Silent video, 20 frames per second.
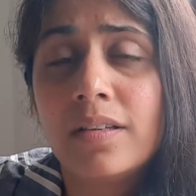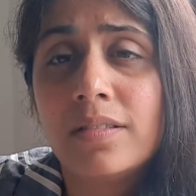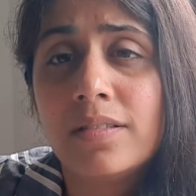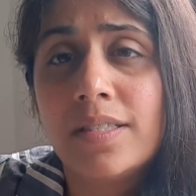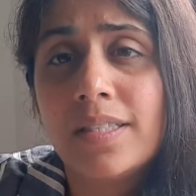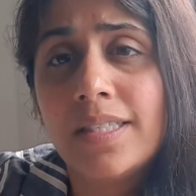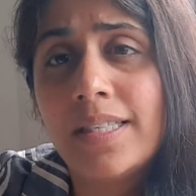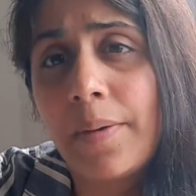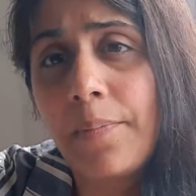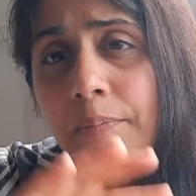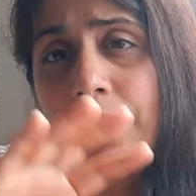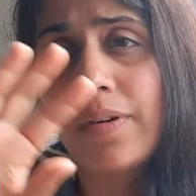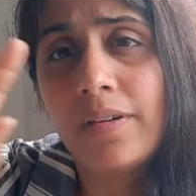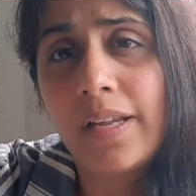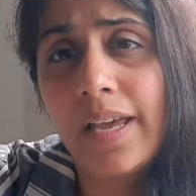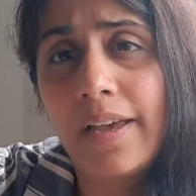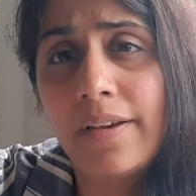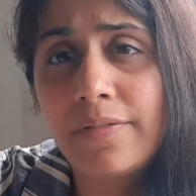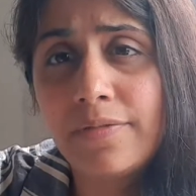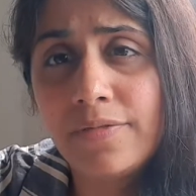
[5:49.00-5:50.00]

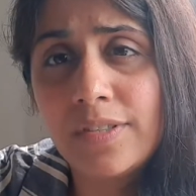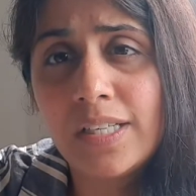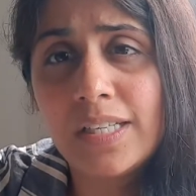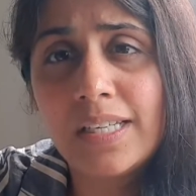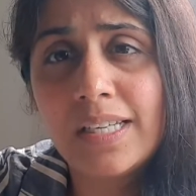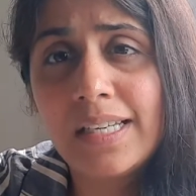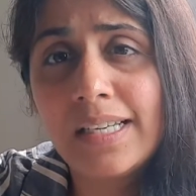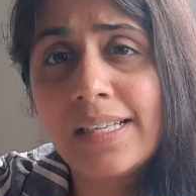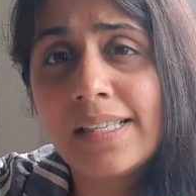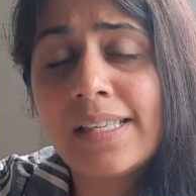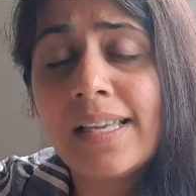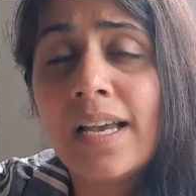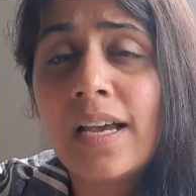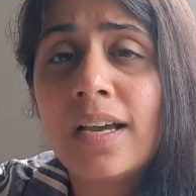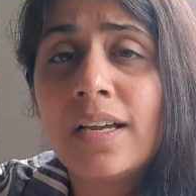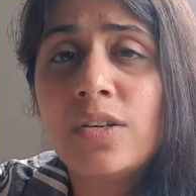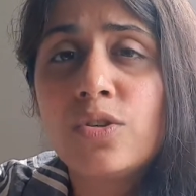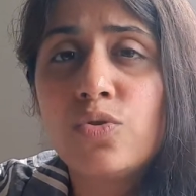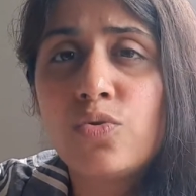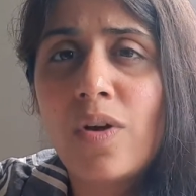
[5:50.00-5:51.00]
separate FDs.
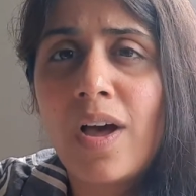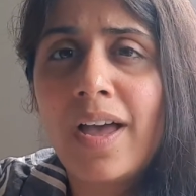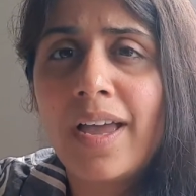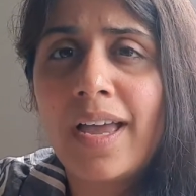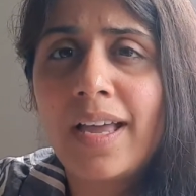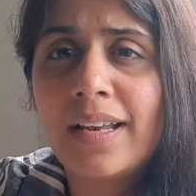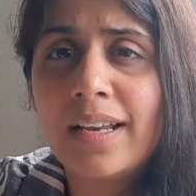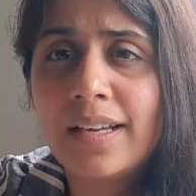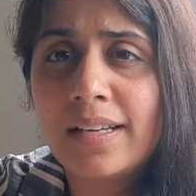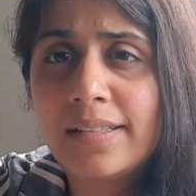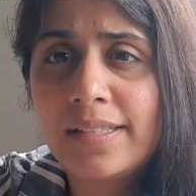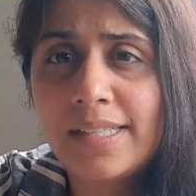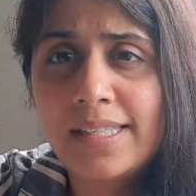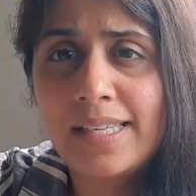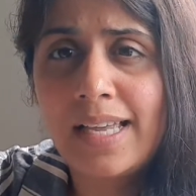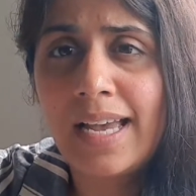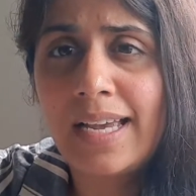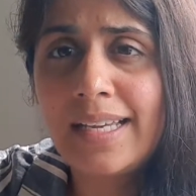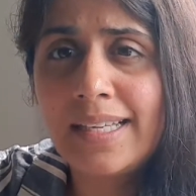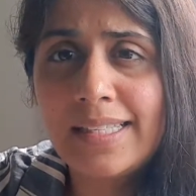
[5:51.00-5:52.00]
Try and
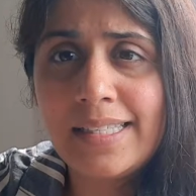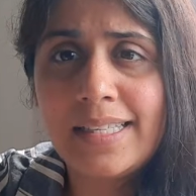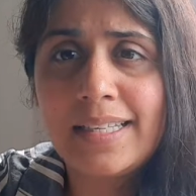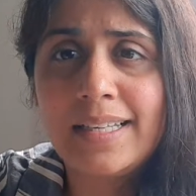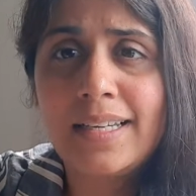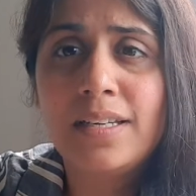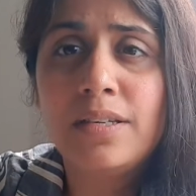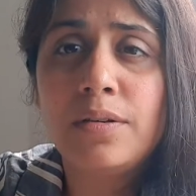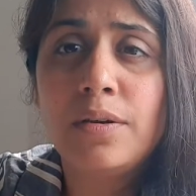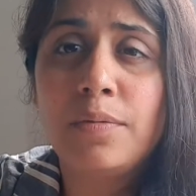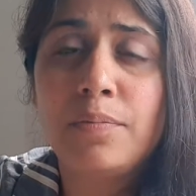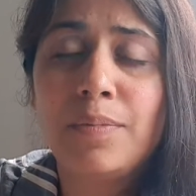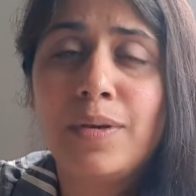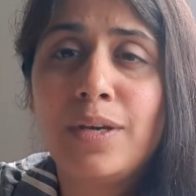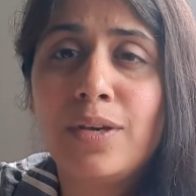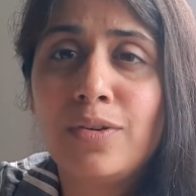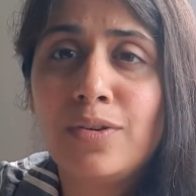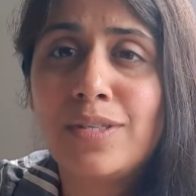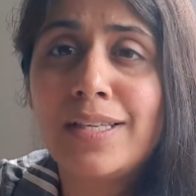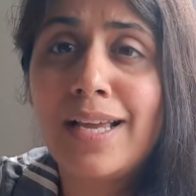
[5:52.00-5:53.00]
concise it,
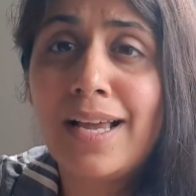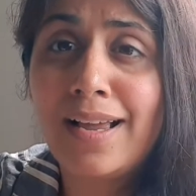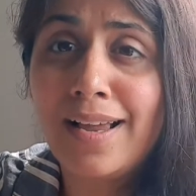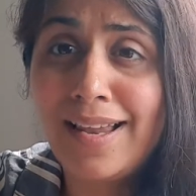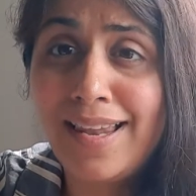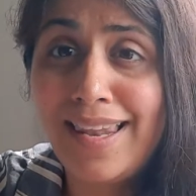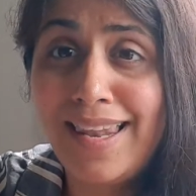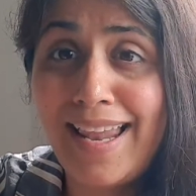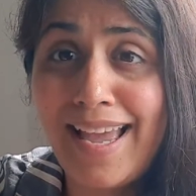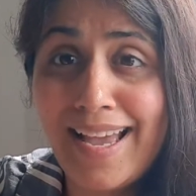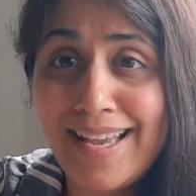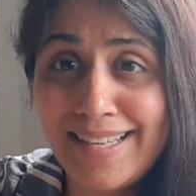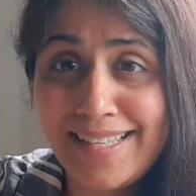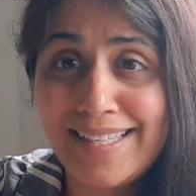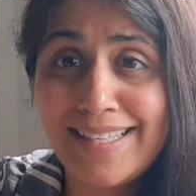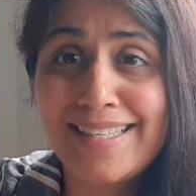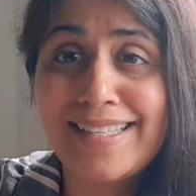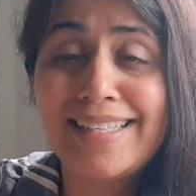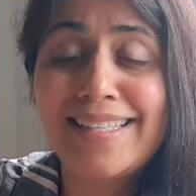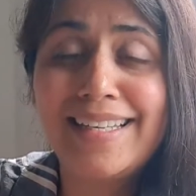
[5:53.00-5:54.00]
because
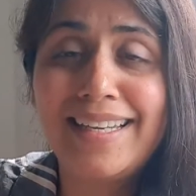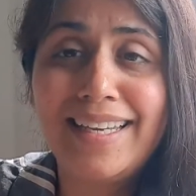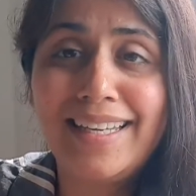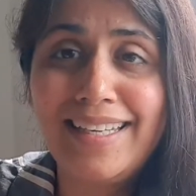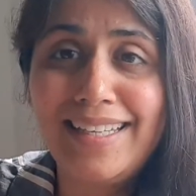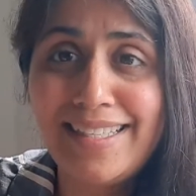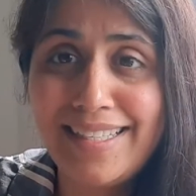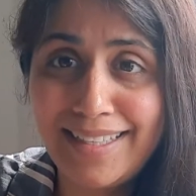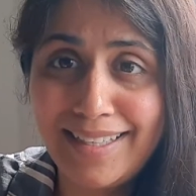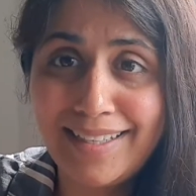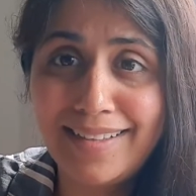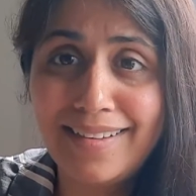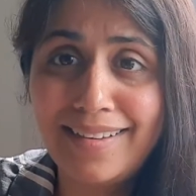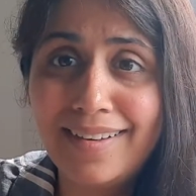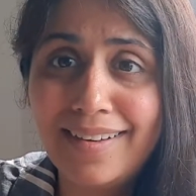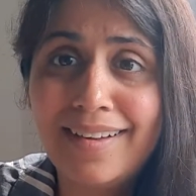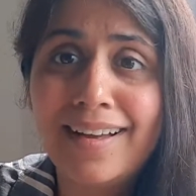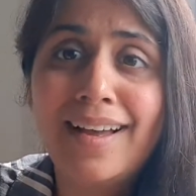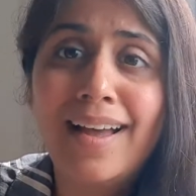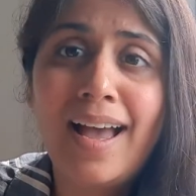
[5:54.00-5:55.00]
less the
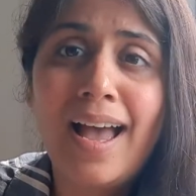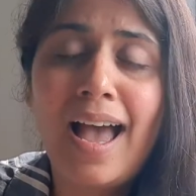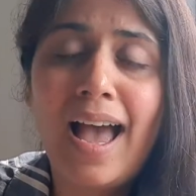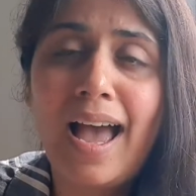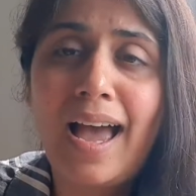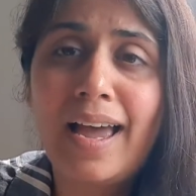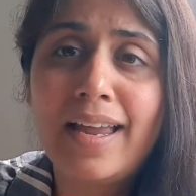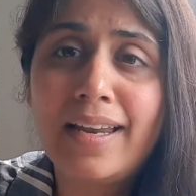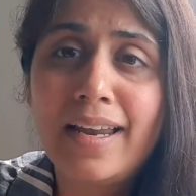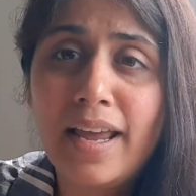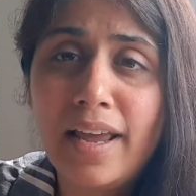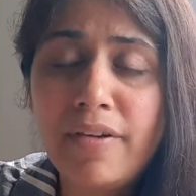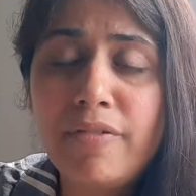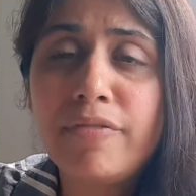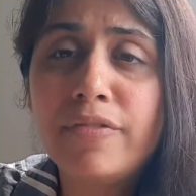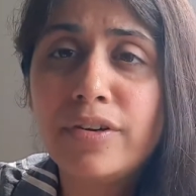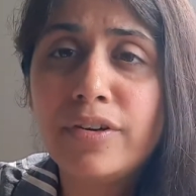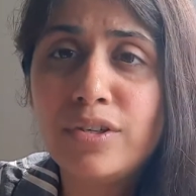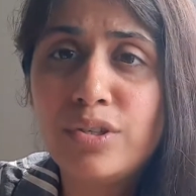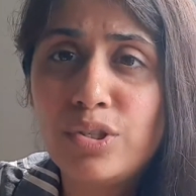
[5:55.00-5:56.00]
easier. And
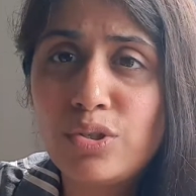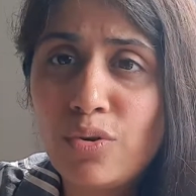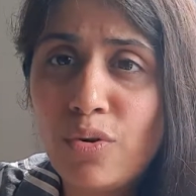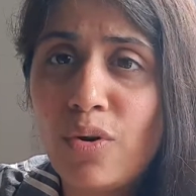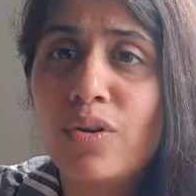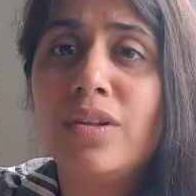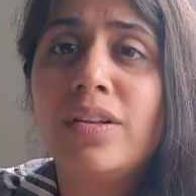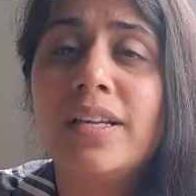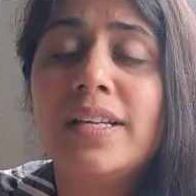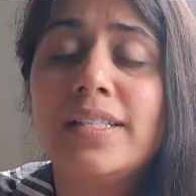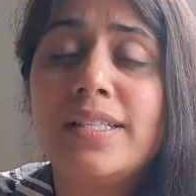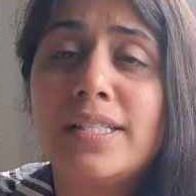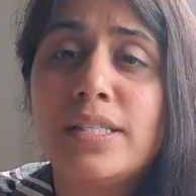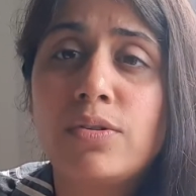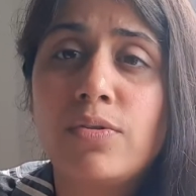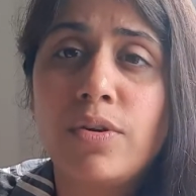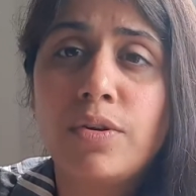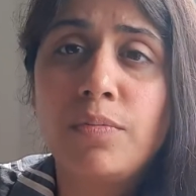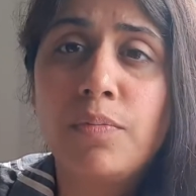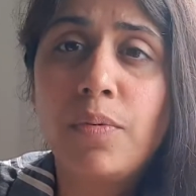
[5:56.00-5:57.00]
if at all it's
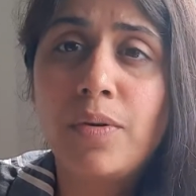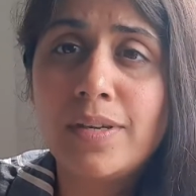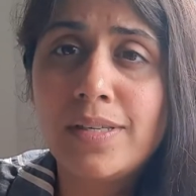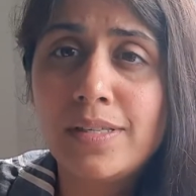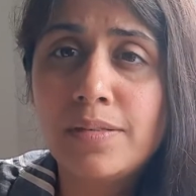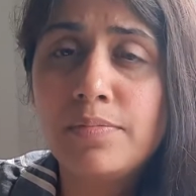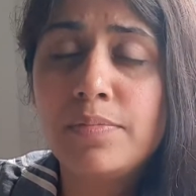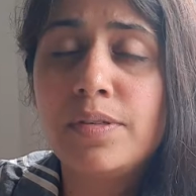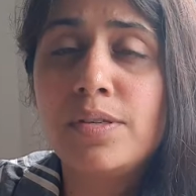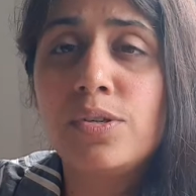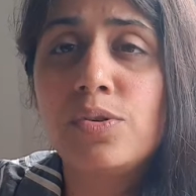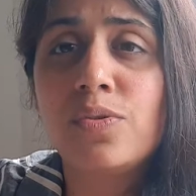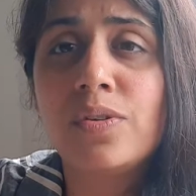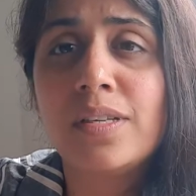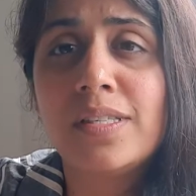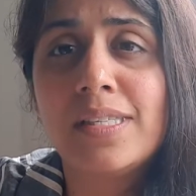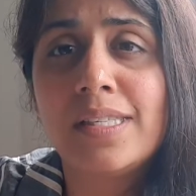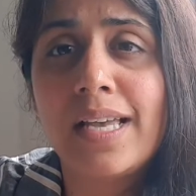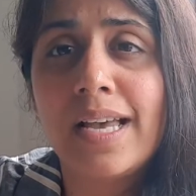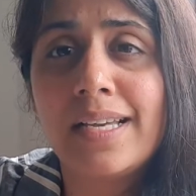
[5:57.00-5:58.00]
not possible to
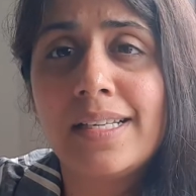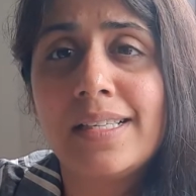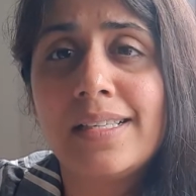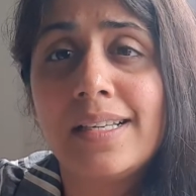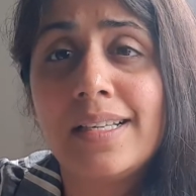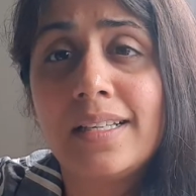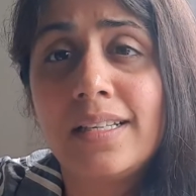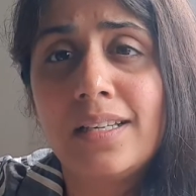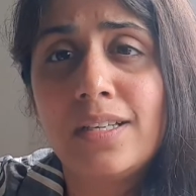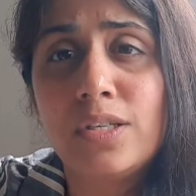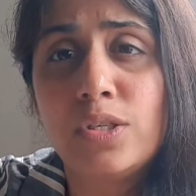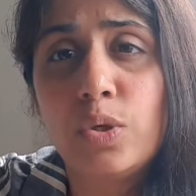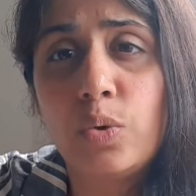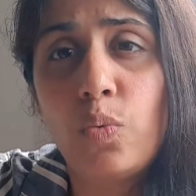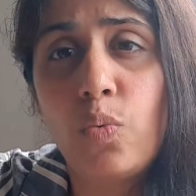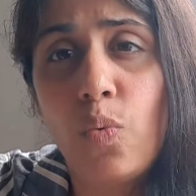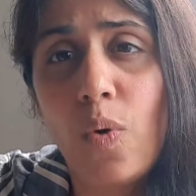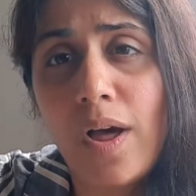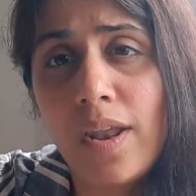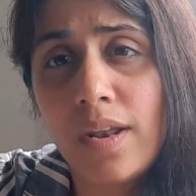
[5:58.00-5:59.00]
concise it into
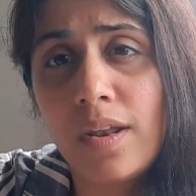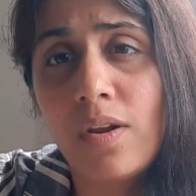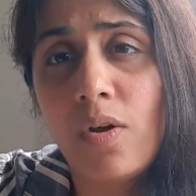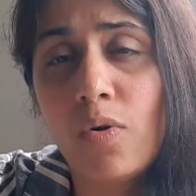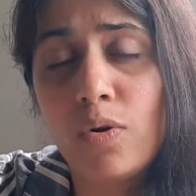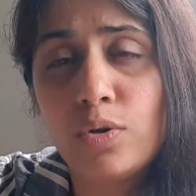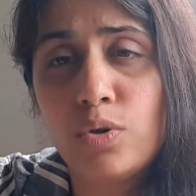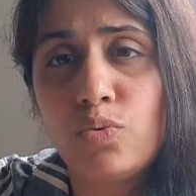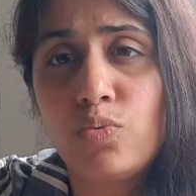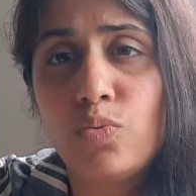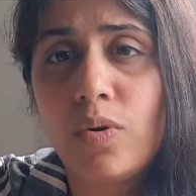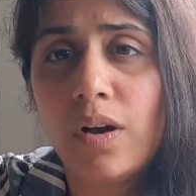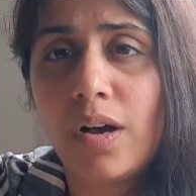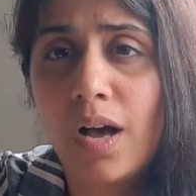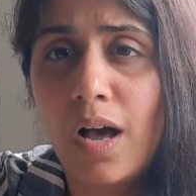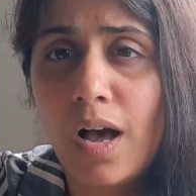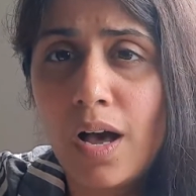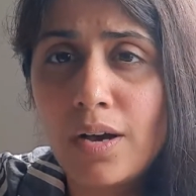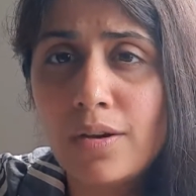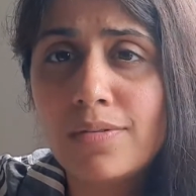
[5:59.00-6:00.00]
1 or 2
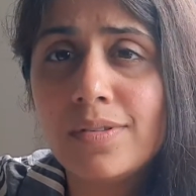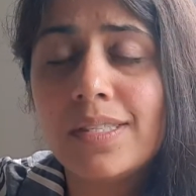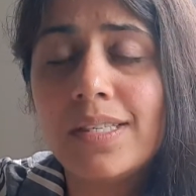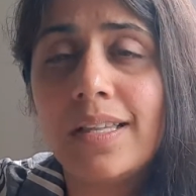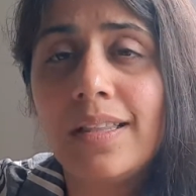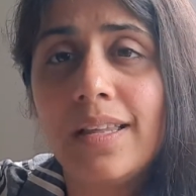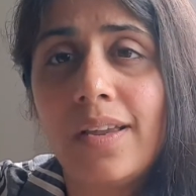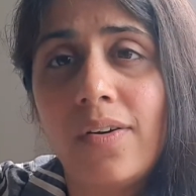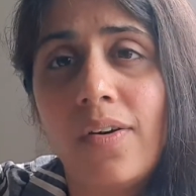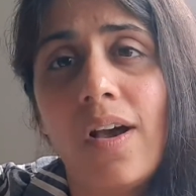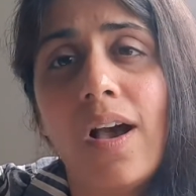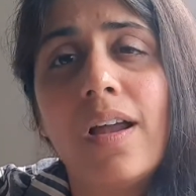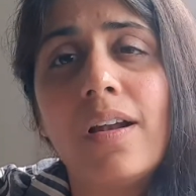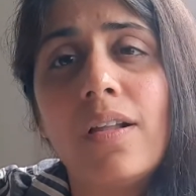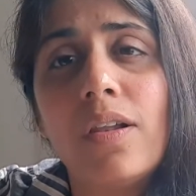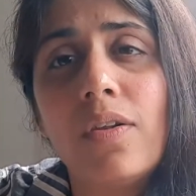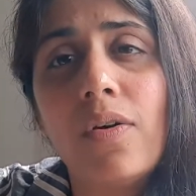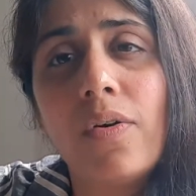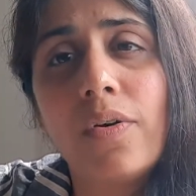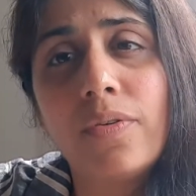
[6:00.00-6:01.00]
accounts, and there are
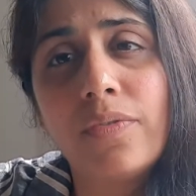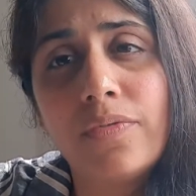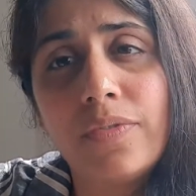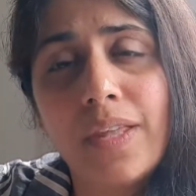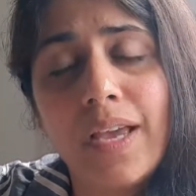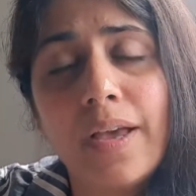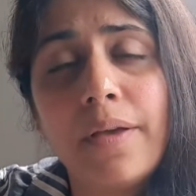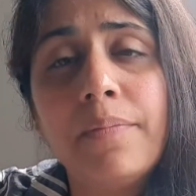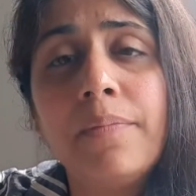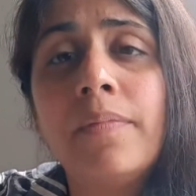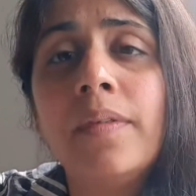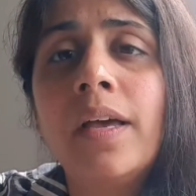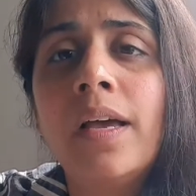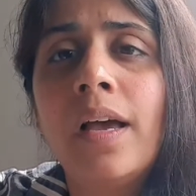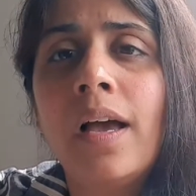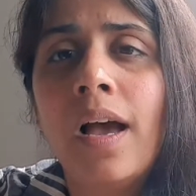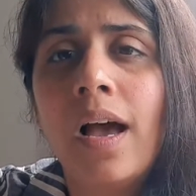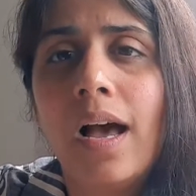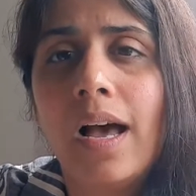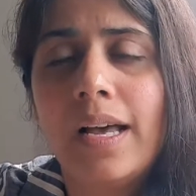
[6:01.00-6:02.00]
a lot of them,
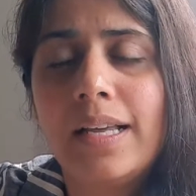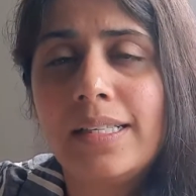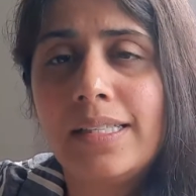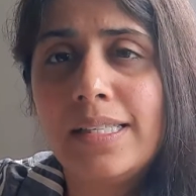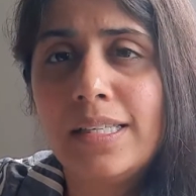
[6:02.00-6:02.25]
I'll